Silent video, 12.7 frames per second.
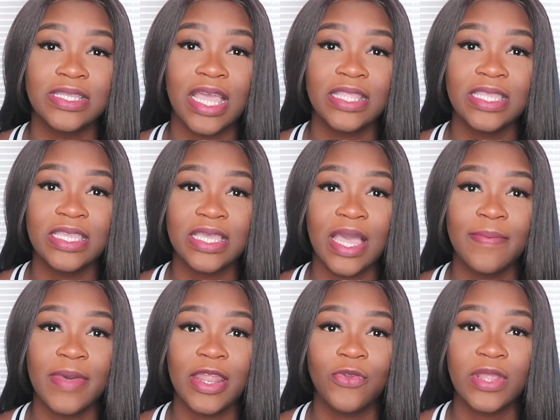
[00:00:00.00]
I think
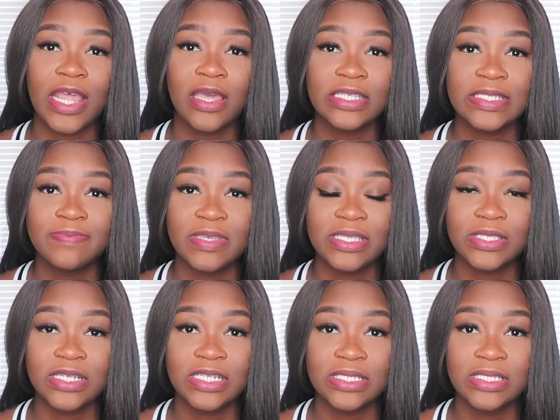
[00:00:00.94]
I'm about to run out of
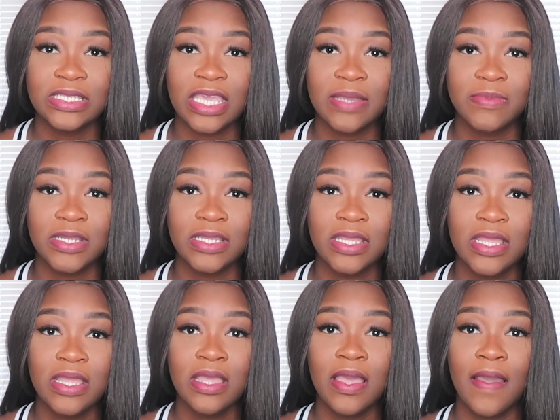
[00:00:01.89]
space on this camera,
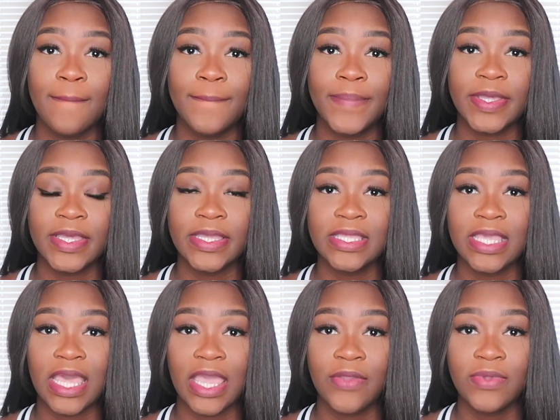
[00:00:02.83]
but
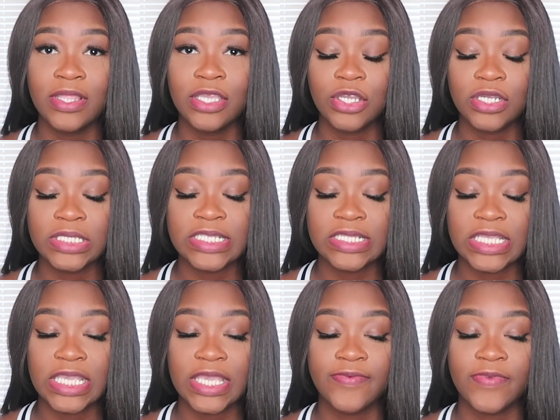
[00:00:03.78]
yeah, it really hurt to
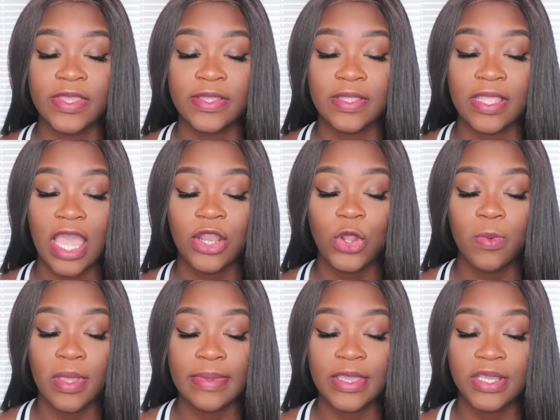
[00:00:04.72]
leave. I
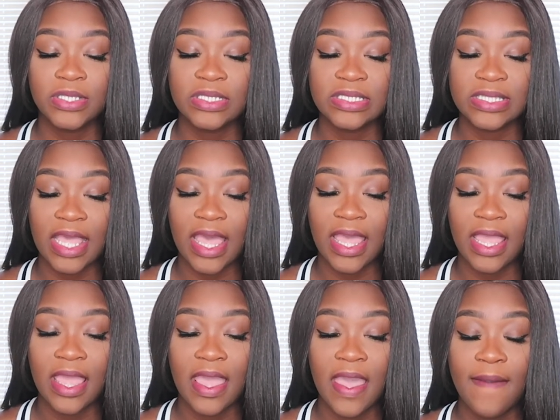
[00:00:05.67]
know my parents are
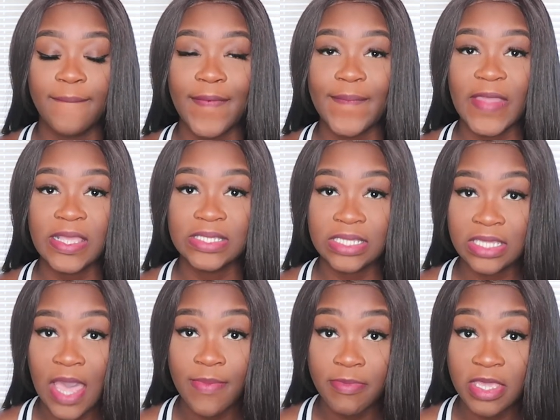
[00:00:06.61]
sad, but
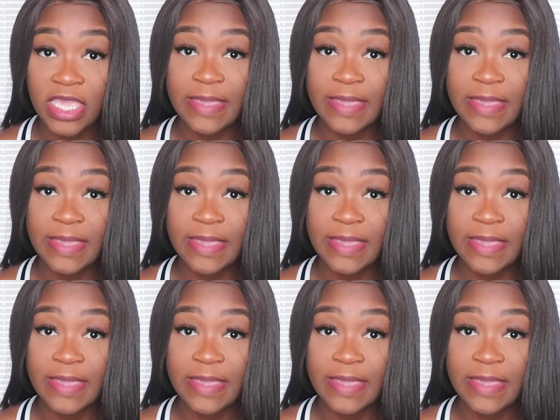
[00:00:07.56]
basically I'm gonna be